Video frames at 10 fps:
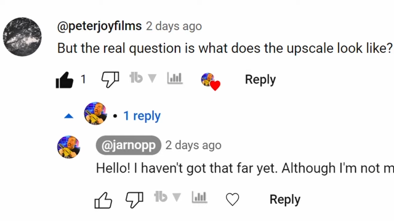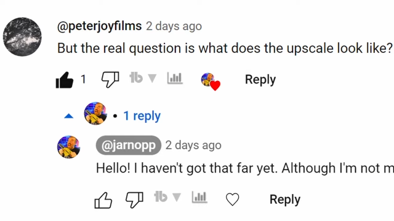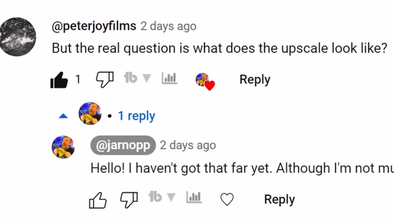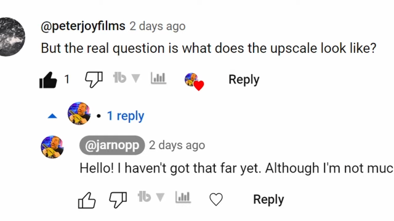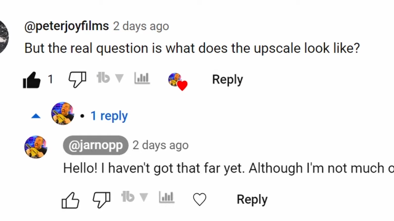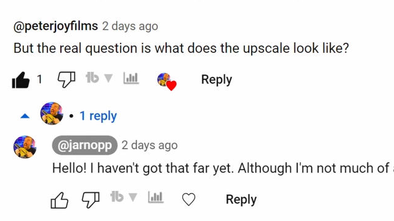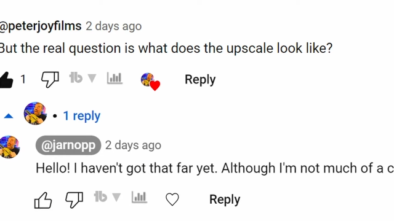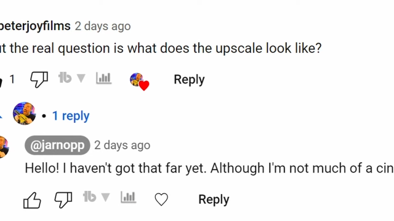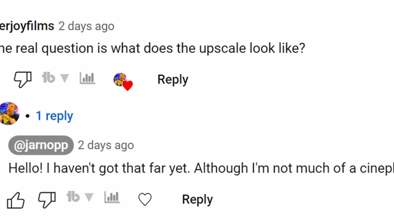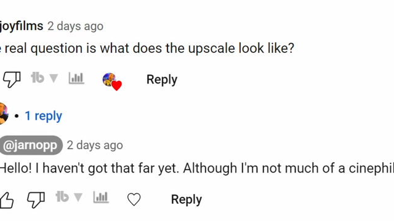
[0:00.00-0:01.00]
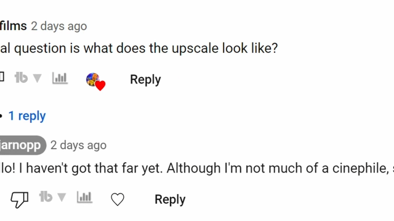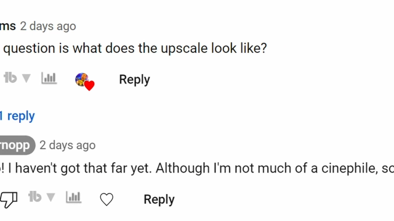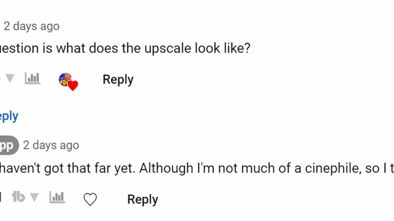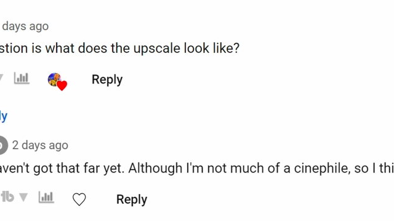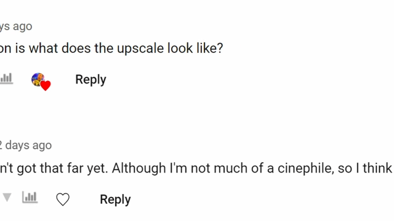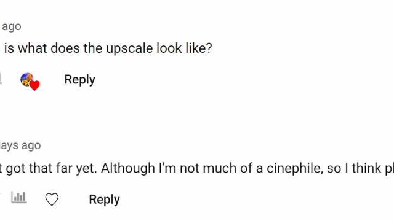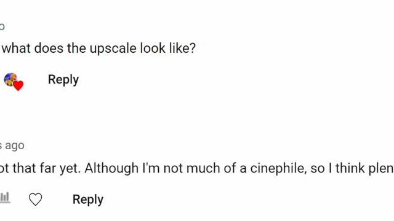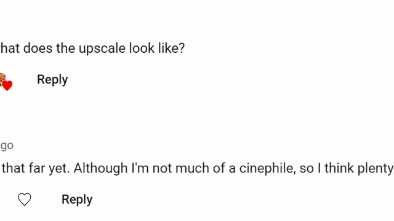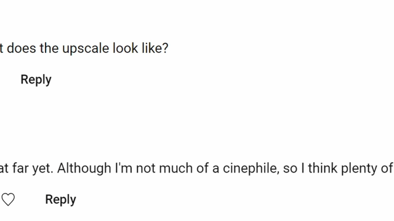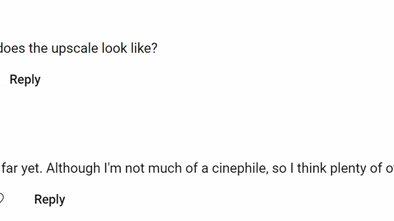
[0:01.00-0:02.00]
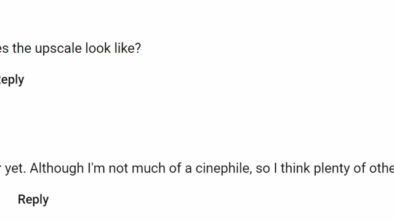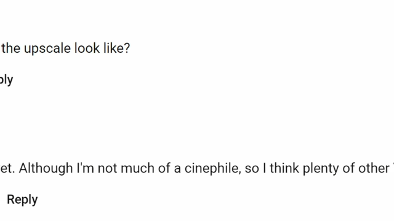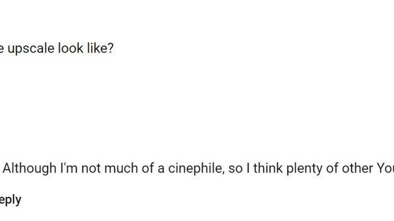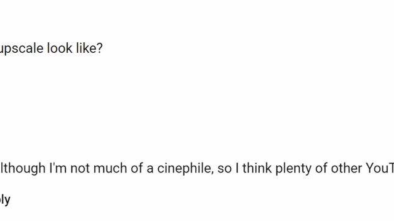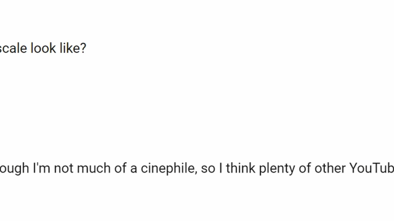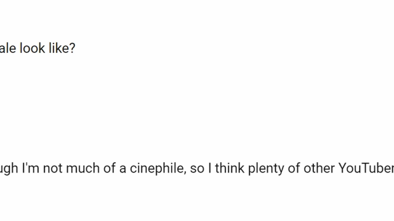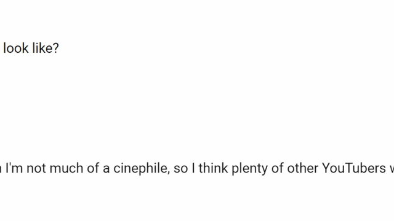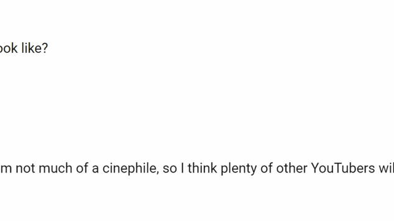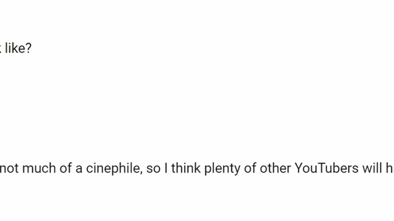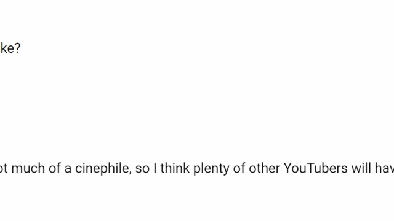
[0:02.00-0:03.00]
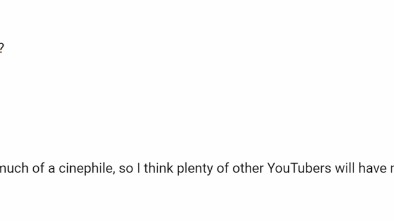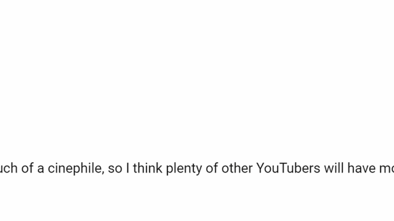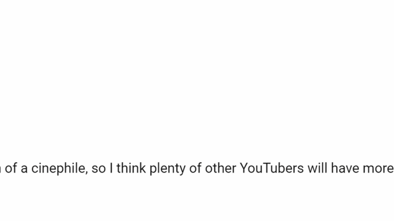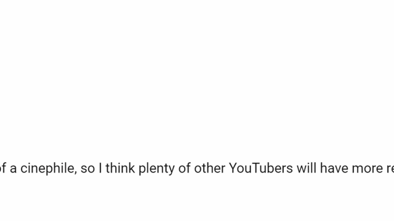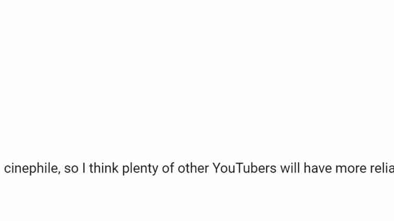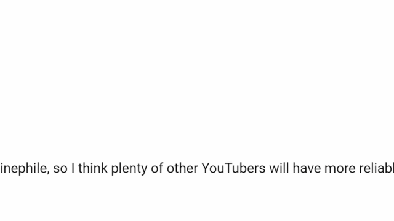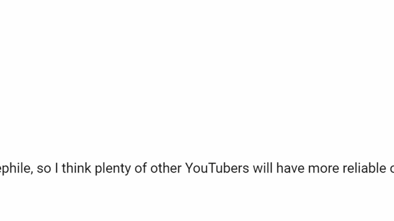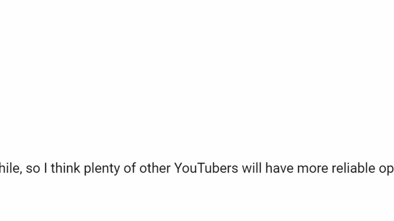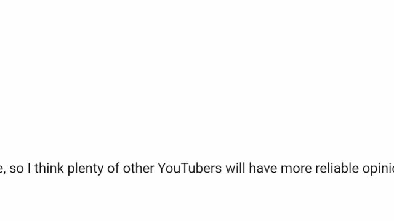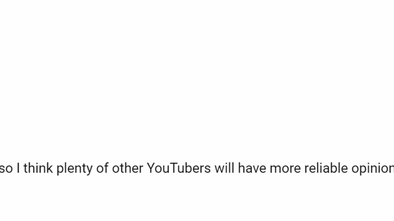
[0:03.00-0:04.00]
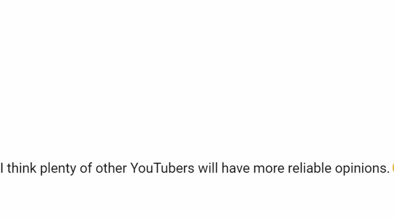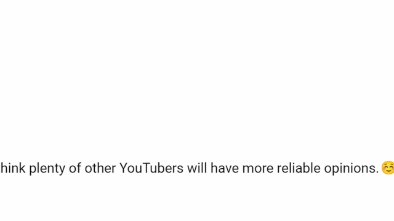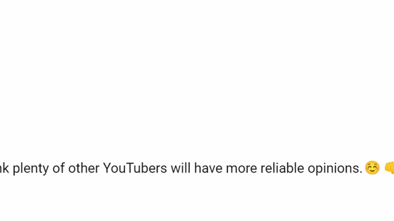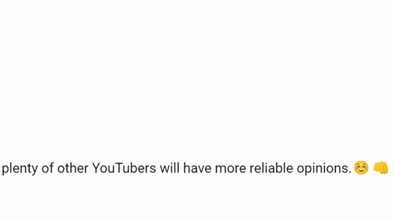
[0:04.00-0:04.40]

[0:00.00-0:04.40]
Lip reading: [unreadable: no face in view]